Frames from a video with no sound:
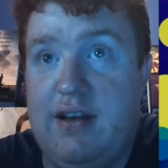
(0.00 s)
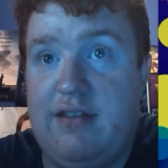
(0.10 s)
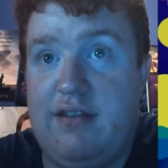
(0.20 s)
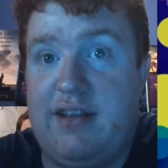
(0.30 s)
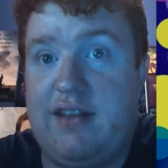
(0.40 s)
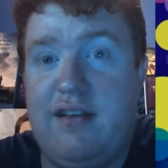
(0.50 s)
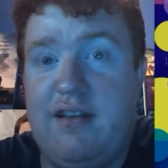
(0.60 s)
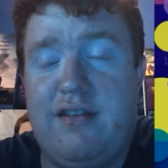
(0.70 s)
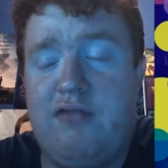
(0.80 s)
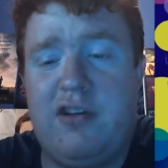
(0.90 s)
Like,
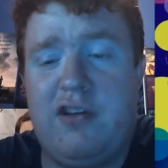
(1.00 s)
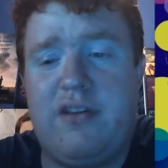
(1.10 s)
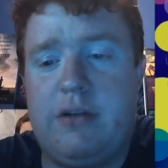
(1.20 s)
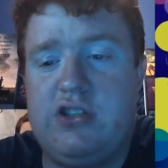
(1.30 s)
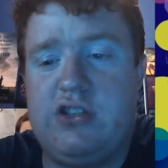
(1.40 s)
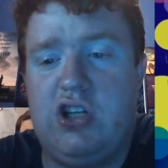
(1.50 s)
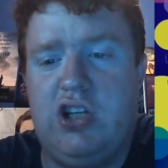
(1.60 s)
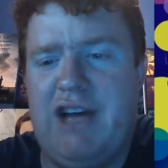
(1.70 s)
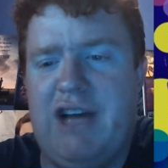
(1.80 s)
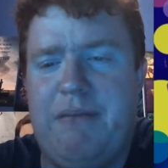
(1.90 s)
there's really so much to
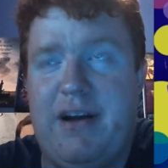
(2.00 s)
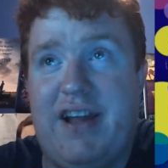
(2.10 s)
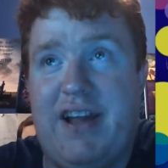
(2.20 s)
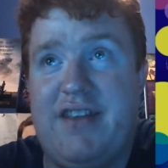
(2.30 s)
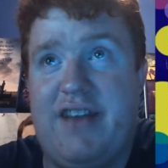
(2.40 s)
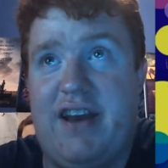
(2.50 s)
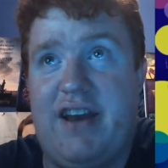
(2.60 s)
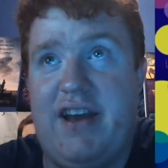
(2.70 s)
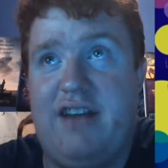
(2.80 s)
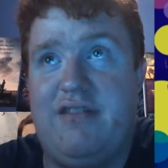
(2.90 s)
love about
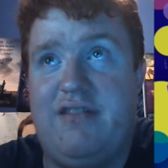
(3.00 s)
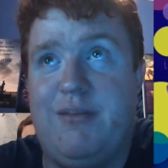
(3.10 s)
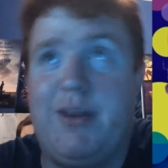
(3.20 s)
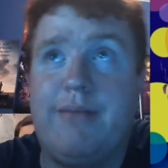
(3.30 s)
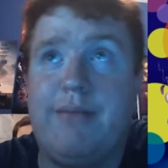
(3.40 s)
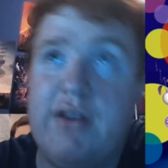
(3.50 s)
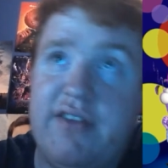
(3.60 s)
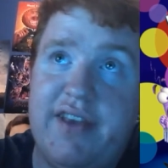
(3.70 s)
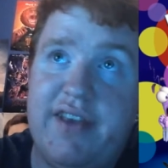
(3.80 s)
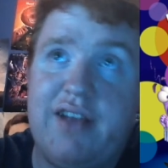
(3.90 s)
Inside Out. From his
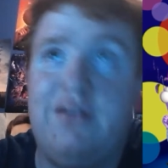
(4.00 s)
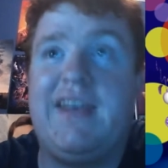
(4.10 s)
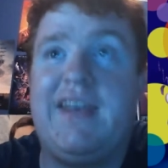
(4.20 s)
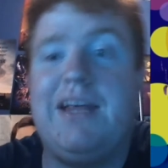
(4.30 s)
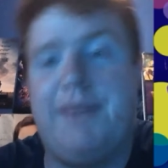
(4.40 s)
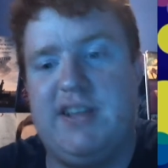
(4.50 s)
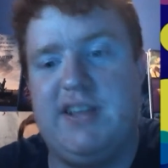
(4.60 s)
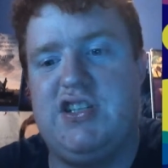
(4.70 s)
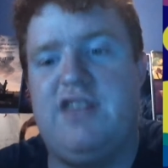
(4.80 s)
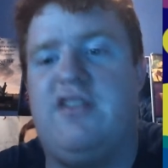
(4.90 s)
music to his
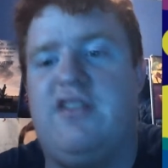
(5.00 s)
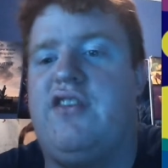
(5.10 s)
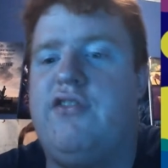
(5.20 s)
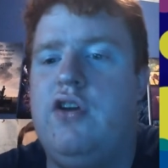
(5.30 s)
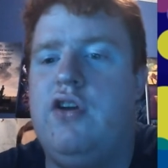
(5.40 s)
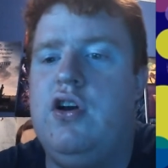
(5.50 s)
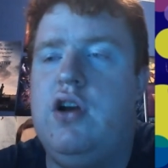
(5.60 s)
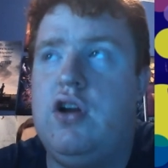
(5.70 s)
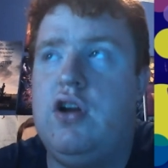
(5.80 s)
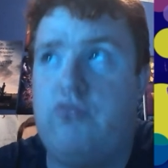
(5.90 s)
animation to this
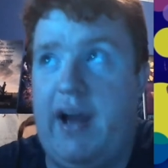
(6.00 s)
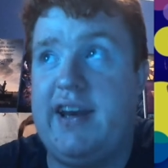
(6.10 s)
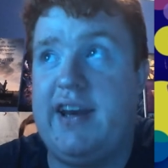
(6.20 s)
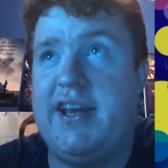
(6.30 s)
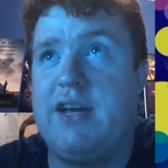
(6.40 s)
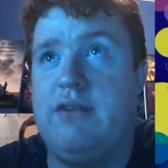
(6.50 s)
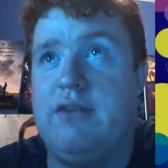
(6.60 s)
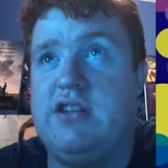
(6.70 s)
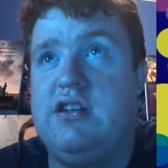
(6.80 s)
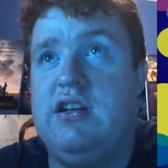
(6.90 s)
writing,
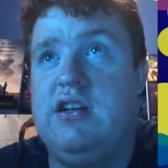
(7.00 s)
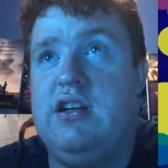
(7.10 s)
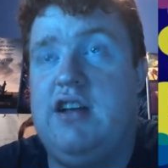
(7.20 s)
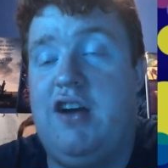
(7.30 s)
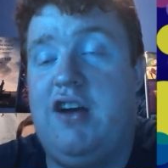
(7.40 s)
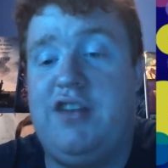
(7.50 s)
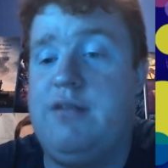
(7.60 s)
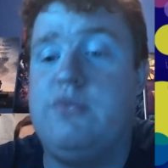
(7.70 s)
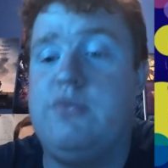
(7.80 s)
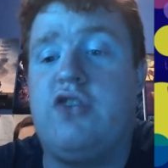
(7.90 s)
which also
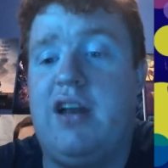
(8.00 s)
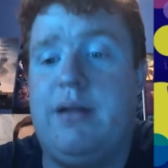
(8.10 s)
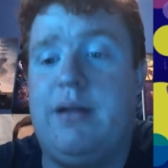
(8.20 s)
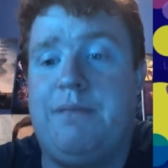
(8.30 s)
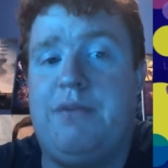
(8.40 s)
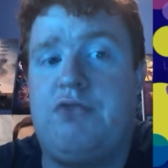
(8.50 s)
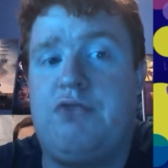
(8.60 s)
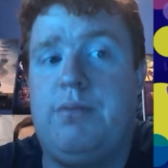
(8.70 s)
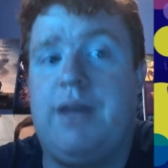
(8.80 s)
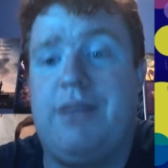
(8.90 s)
this film's going on best
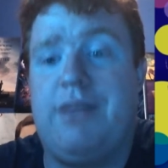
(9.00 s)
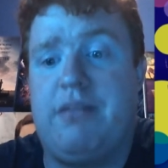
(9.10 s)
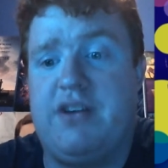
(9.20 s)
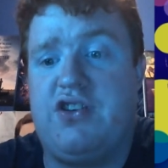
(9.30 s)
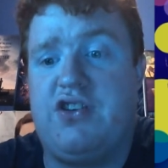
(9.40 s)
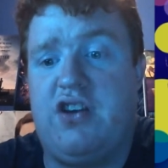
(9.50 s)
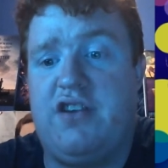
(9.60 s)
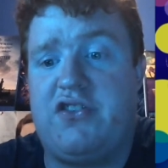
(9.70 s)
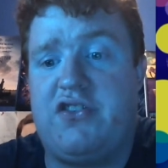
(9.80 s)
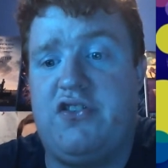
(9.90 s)
screenplay, best picture at the
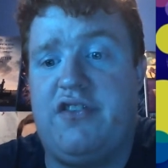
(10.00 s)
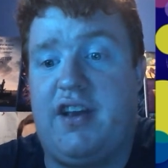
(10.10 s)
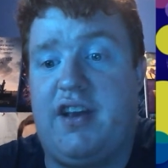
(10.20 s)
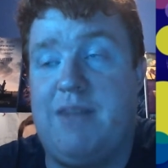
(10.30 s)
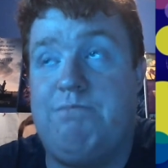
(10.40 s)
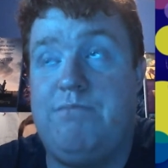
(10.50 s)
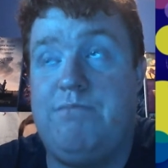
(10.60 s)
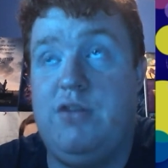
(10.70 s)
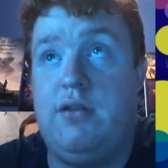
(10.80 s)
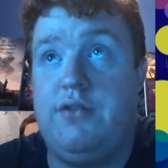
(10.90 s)
Oscars. Like, I'm
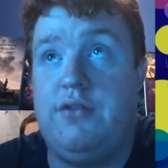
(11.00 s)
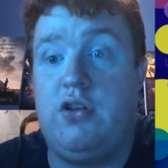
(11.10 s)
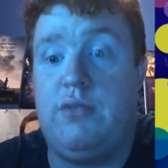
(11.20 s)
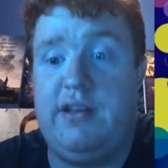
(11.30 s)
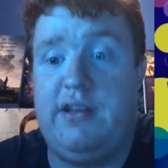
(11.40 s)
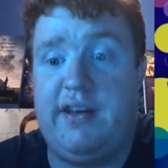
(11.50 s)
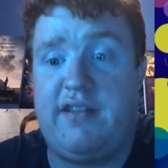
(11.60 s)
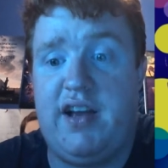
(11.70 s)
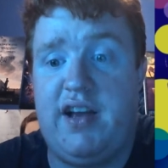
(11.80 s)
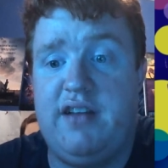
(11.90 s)
not the only one that
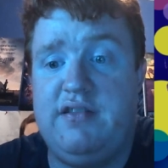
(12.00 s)
thinks that.